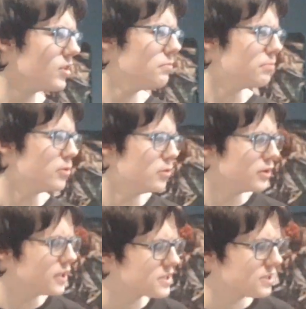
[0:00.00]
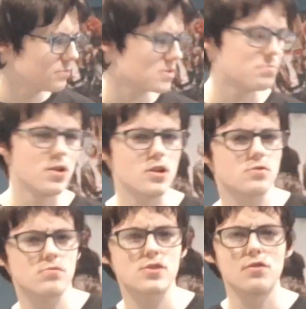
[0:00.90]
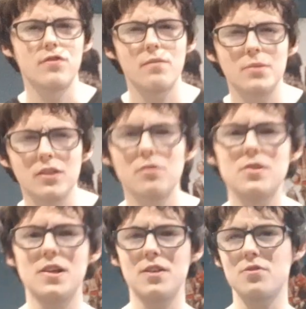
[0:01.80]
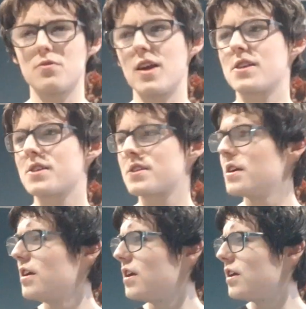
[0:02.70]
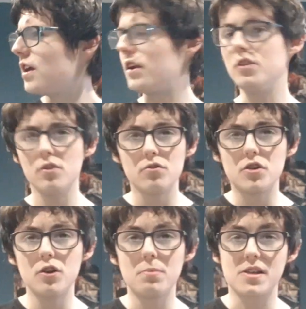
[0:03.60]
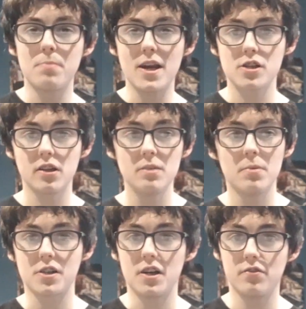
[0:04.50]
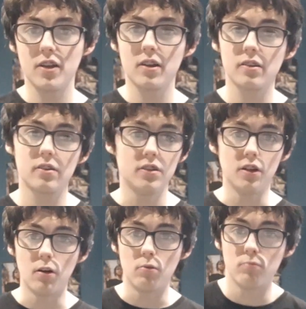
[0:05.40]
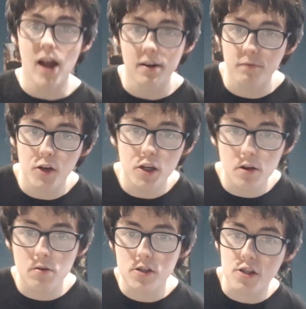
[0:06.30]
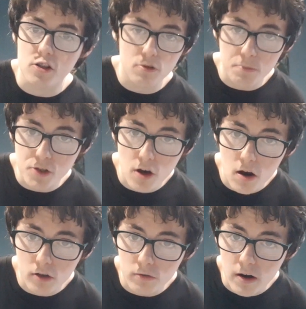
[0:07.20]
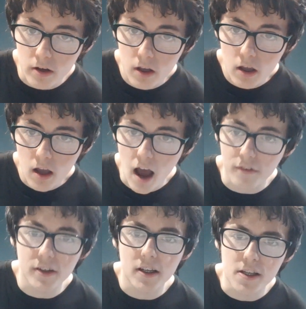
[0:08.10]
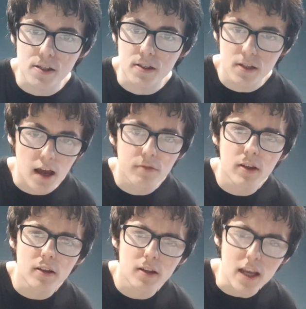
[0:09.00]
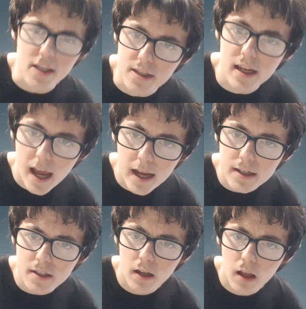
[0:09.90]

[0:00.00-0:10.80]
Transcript: But in terms of personal stuff, I've been losing interests in YouTube, especially because I think rant videos, the subgenre, I think it's dead.